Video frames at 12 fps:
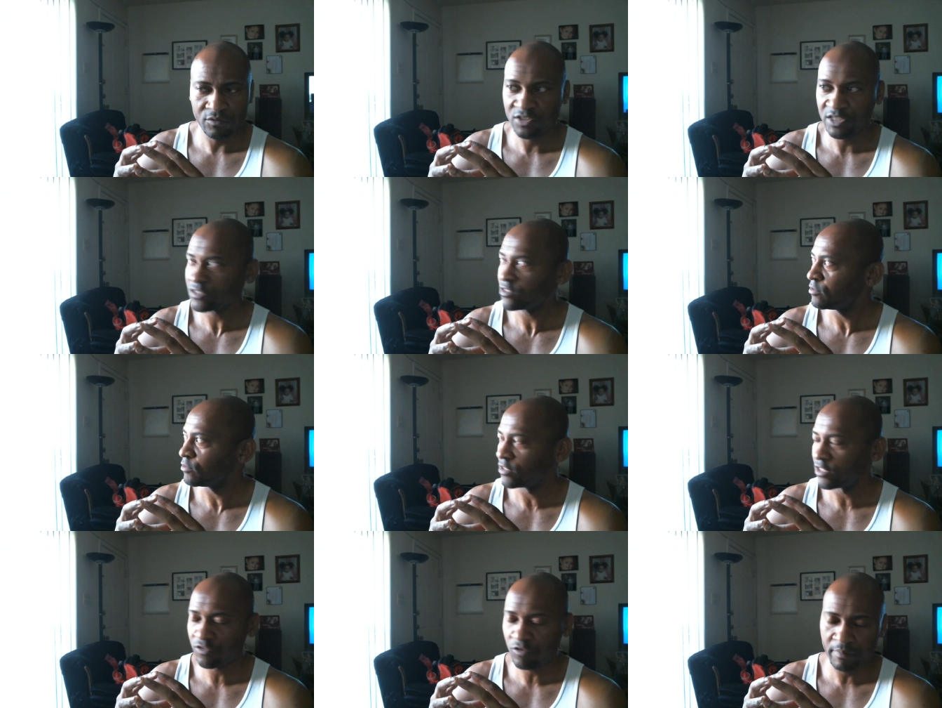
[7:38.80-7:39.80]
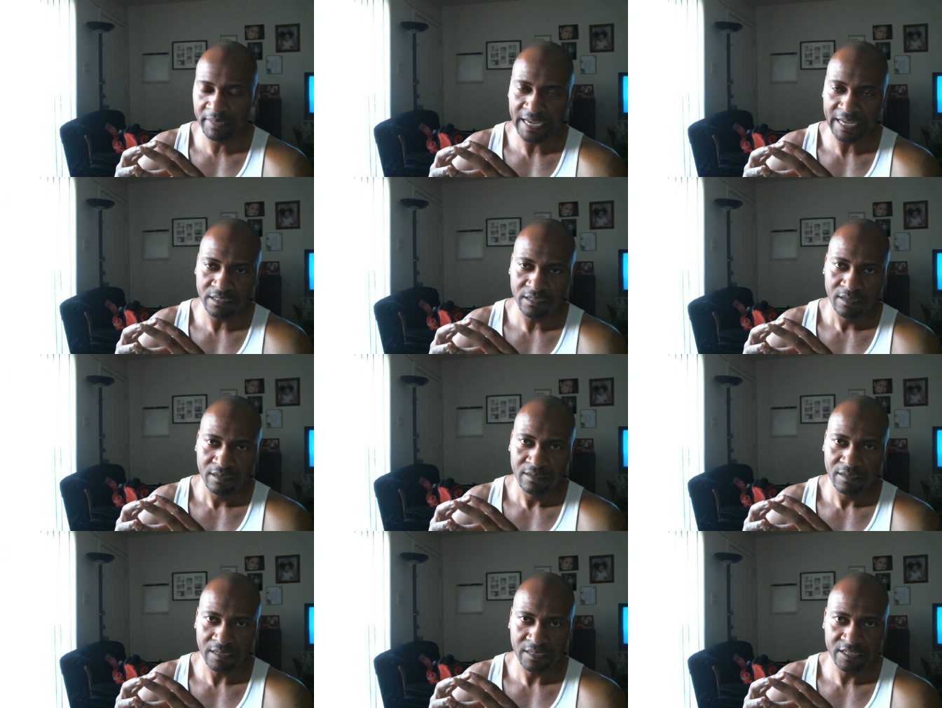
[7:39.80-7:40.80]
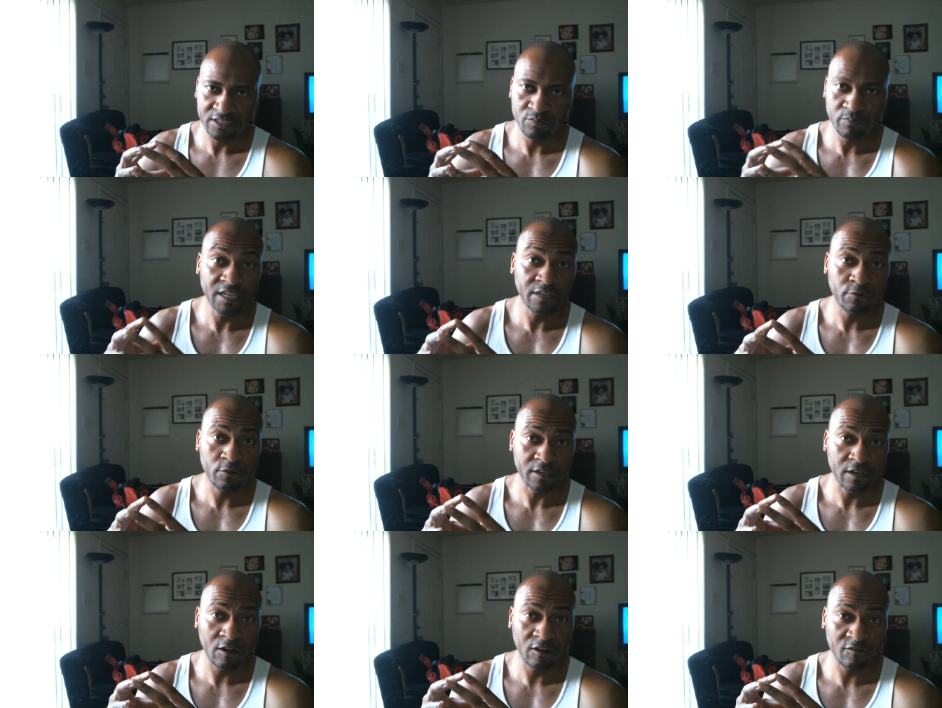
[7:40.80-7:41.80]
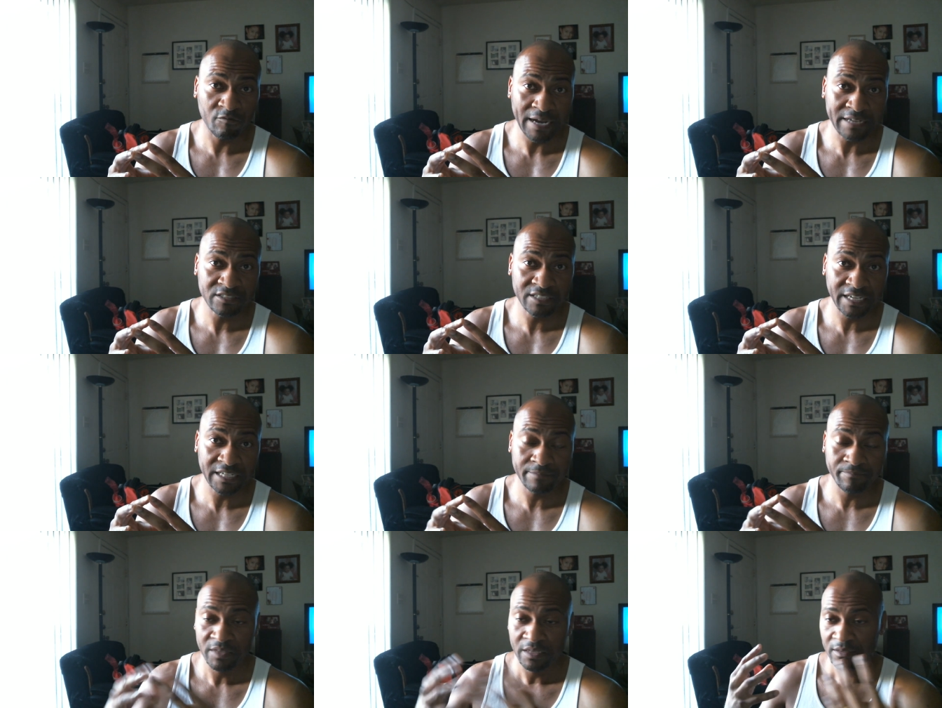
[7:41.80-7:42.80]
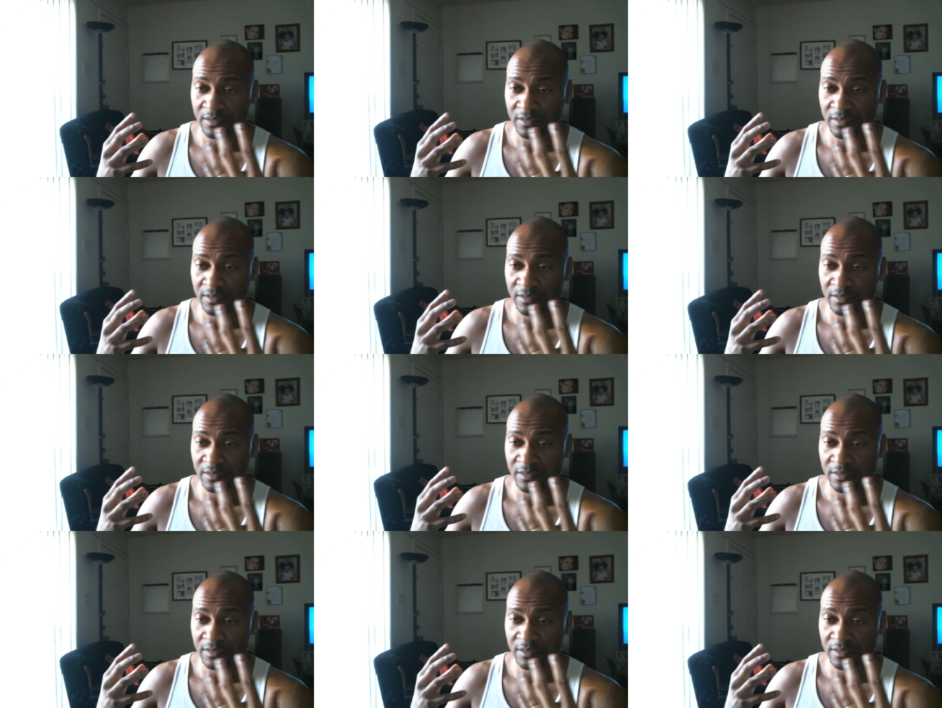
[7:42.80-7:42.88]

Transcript: just to discriminate against me for the color of my skin,